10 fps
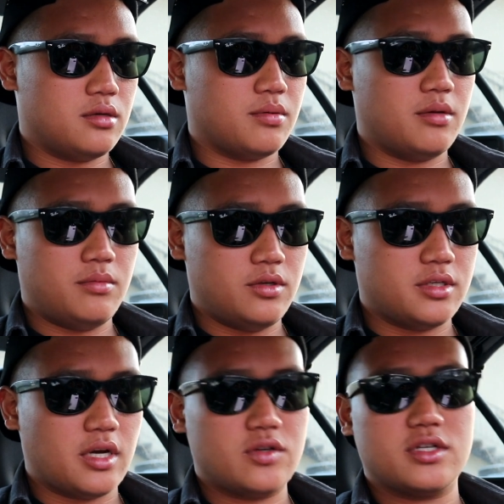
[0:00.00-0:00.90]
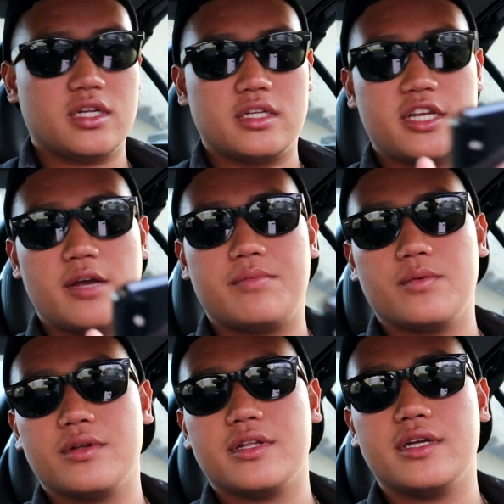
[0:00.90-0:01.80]
Play music. I just not
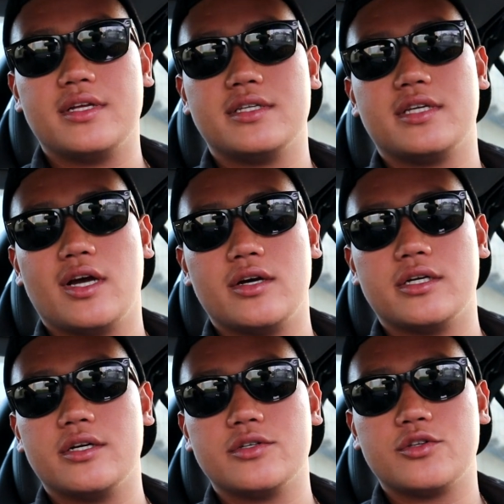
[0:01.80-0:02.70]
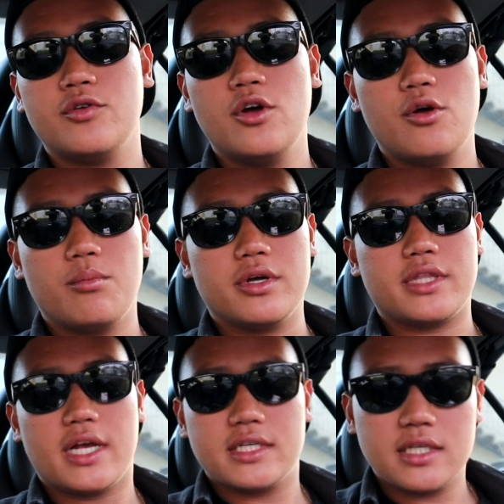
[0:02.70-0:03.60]
tamper with it and see how it goes.
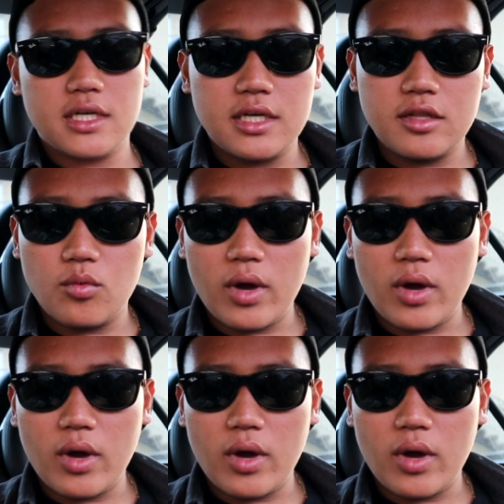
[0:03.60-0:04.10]
But that's the